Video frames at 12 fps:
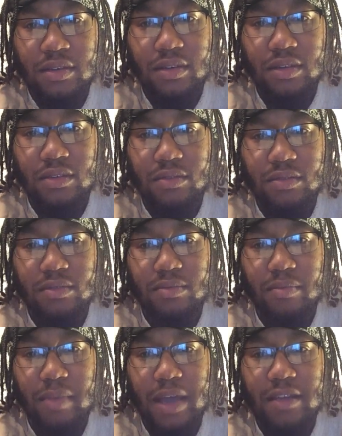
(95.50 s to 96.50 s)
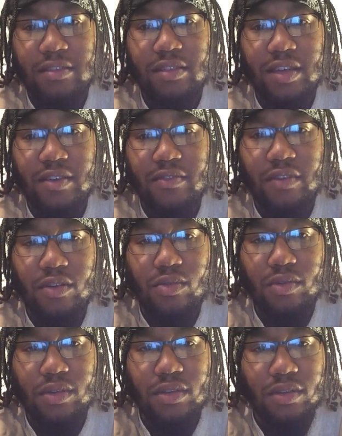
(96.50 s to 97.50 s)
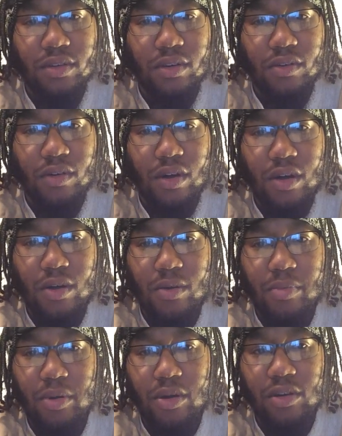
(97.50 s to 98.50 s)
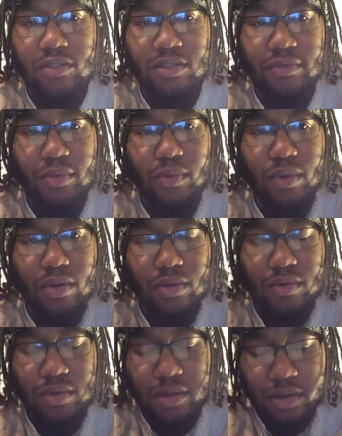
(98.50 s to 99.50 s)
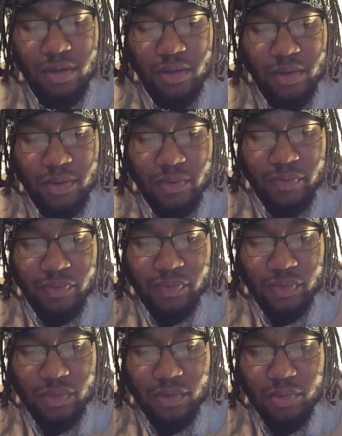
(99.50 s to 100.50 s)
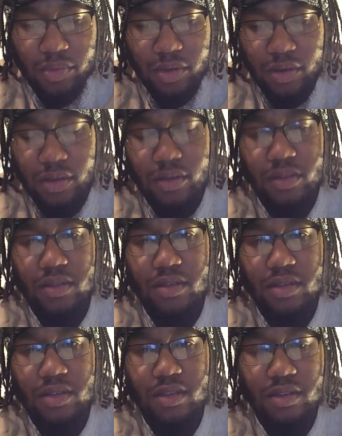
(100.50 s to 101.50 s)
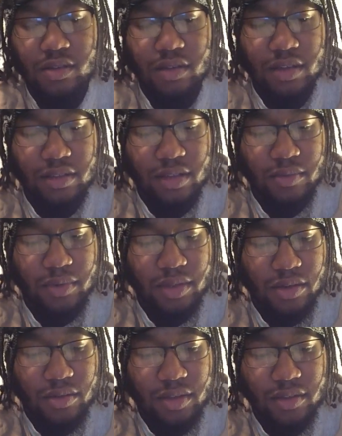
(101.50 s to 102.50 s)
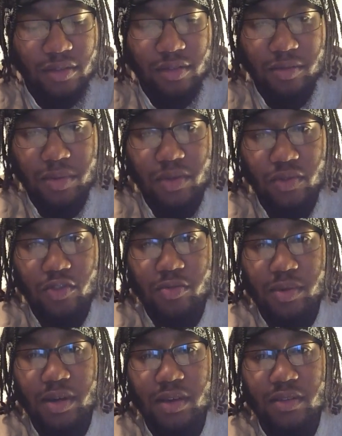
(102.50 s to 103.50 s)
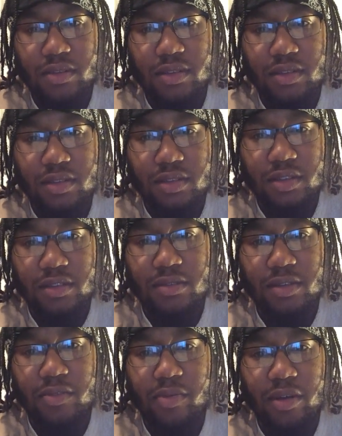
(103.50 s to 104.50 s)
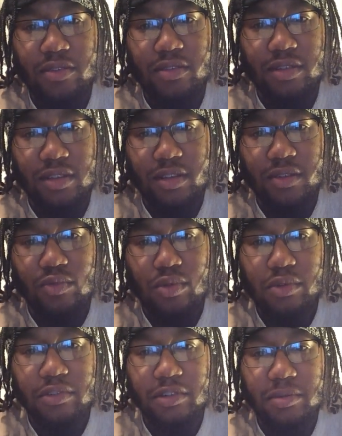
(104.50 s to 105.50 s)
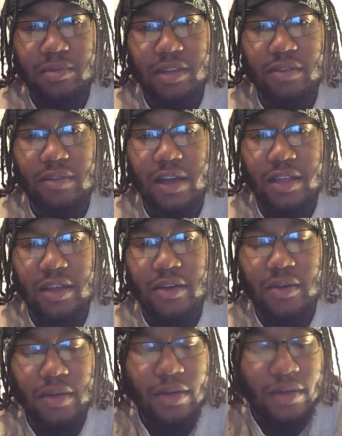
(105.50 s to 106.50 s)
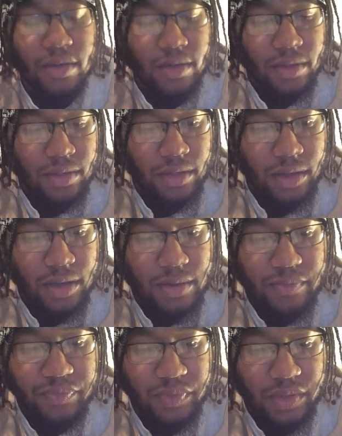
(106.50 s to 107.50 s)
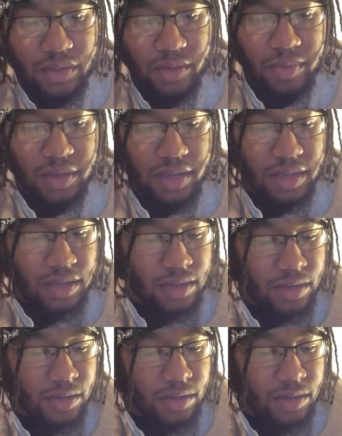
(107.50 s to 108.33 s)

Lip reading: There's mass death going on all parts of the world. But, we know this is to be true because this person is in the rulership seat right now. Alright, so I'm going to get,